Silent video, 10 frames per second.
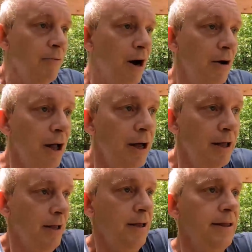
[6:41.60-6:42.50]
Well,
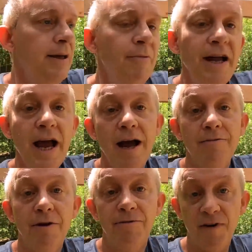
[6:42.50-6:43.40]
then we
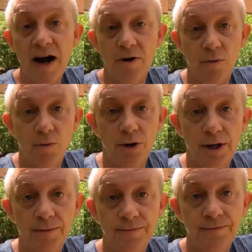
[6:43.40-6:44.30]
have
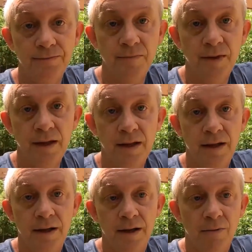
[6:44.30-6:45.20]
firewood,
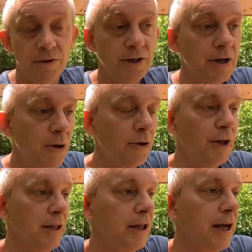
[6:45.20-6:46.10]
was
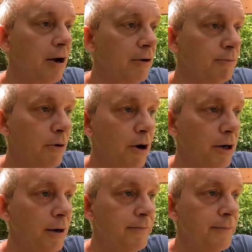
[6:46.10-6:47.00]
another thing that Carolyn
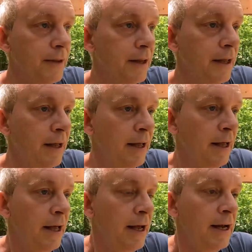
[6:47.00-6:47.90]
brought up.
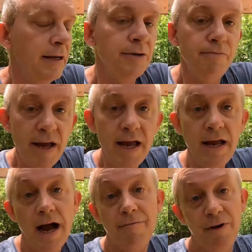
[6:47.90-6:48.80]
To
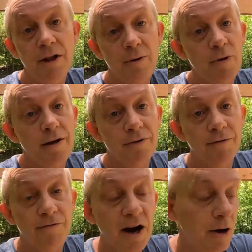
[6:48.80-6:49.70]
me, I feel like we have
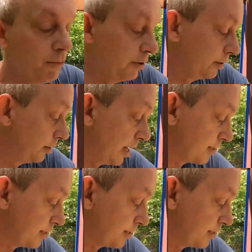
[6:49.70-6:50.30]
enough firewood to